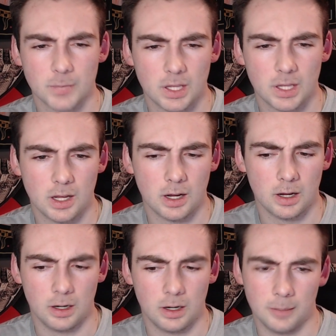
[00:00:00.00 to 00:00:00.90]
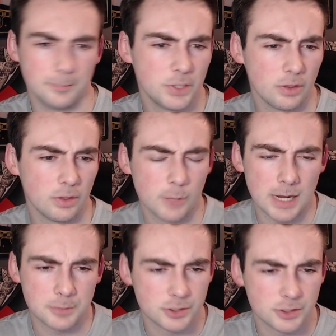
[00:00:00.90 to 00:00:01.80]
The more
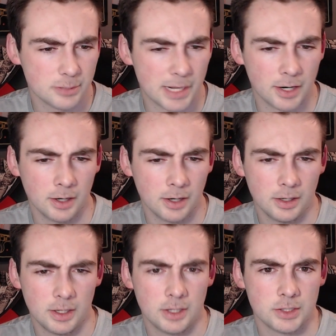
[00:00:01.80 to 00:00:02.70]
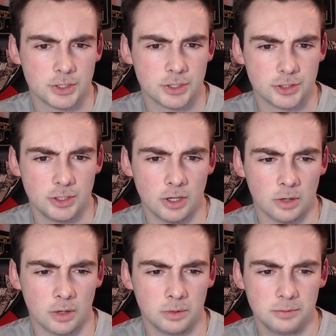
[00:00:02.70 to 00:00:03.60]
options, the better. Just,
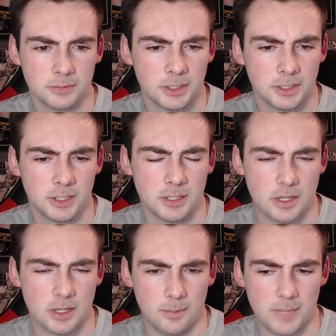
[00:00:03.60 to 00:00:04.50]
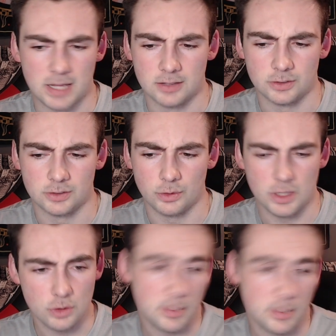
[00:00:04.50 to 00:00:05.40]
make it so that you
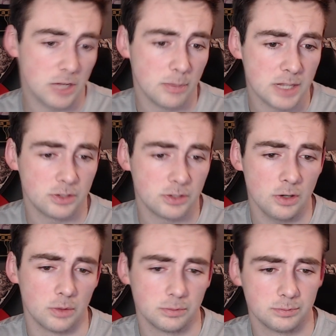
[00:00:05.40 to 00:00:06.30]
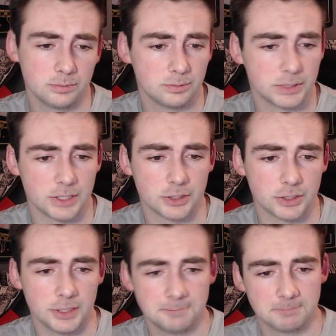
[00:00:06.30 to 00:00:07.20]
can make your base your own, essentially.
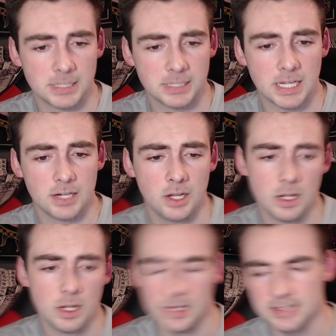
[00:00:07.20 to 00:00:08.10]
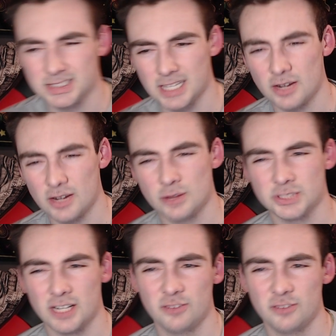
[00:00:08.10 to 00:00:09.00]
And then last thing I was kind
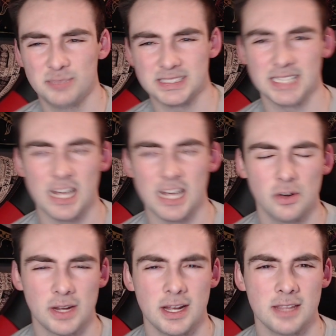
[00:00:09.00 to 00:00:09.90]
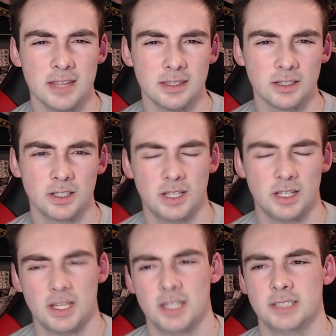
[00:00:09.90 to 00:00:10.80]
of missing out, I think,
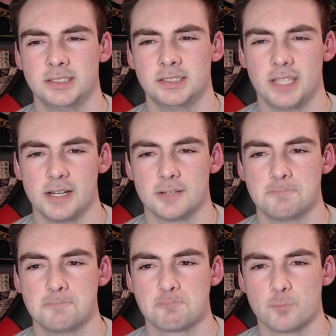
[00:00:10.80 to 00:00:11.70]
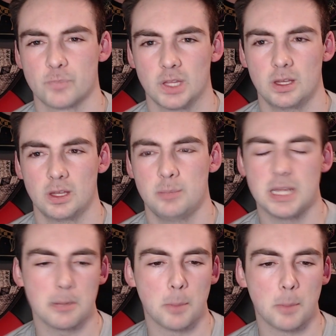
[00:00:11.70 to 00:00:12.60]
is like being
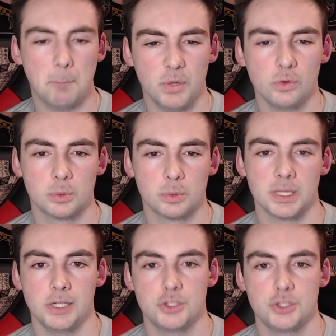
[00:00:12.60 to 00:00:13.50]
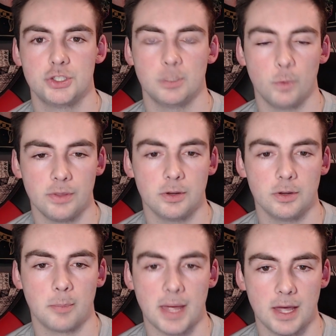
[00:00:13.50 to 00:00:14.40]
able to build a relationship with your
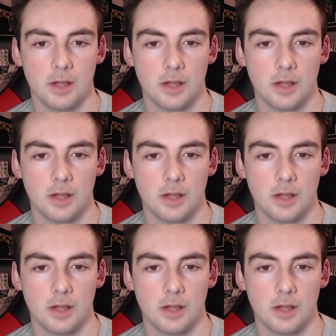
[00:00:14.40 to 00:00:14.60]
pal